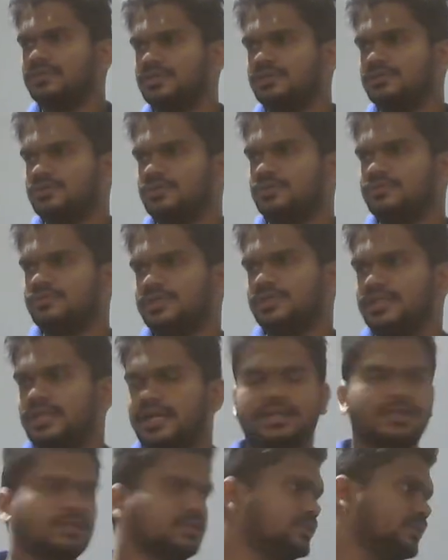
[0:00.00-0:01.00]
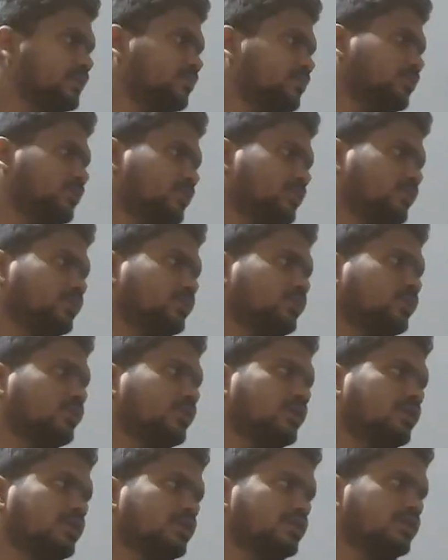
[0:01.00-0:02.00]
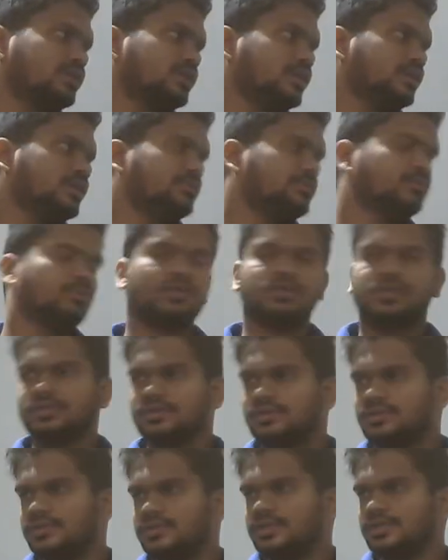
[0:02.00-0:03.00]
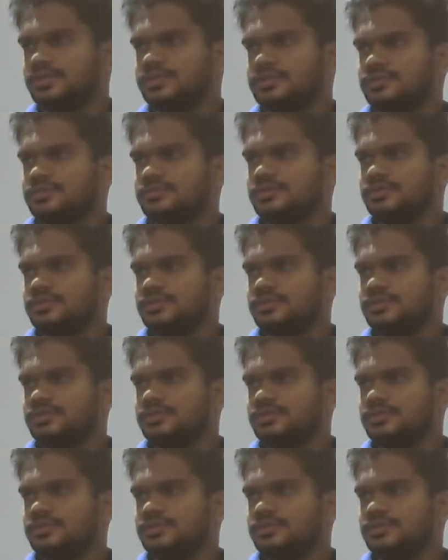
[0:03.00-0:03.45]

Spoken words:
So with that, it's able to learn the important context.